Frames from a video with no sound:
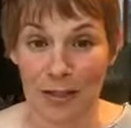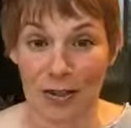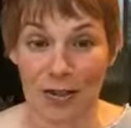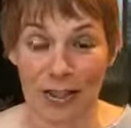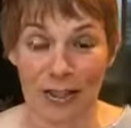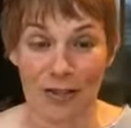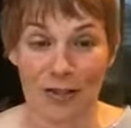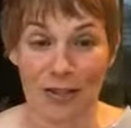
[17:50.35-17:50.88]
You
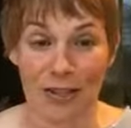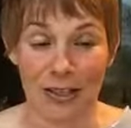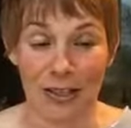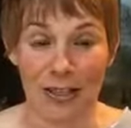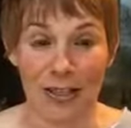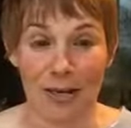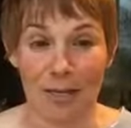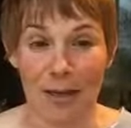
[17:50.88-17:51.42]
can
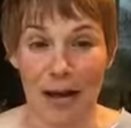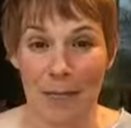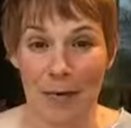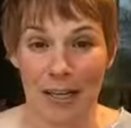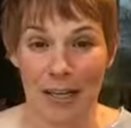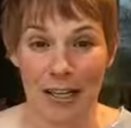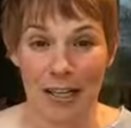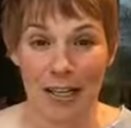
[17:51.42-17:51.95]
definitely pop
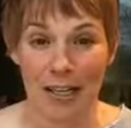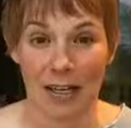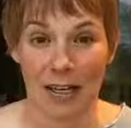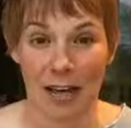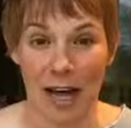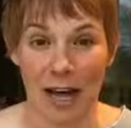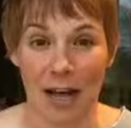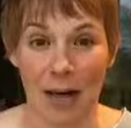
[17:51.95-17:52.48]
on
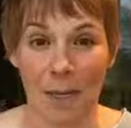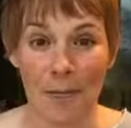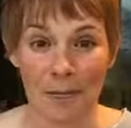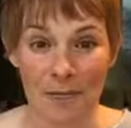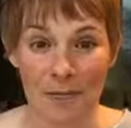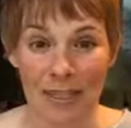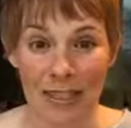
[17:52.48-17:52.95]
there. Um,